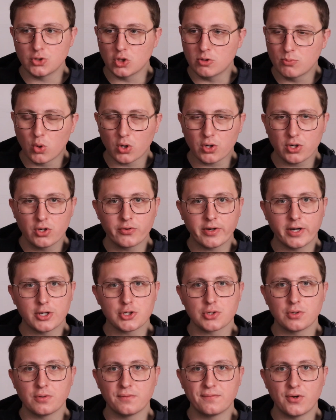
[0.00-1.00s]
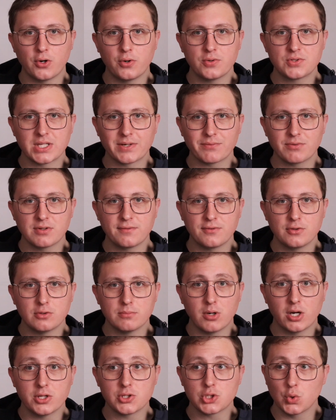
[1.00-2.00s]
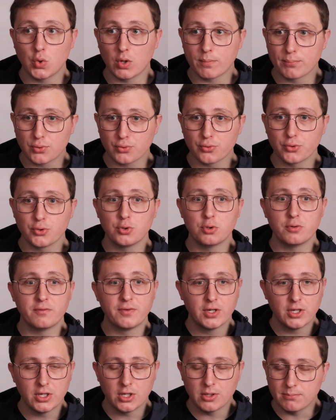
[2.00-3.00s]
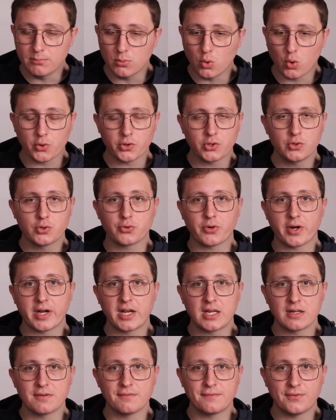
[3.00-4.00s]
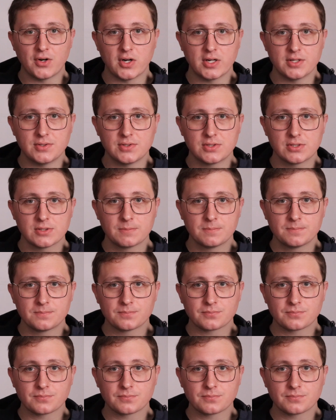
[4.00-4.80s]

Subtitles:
No more congressional votes every few months to approve more Ukrainian funds.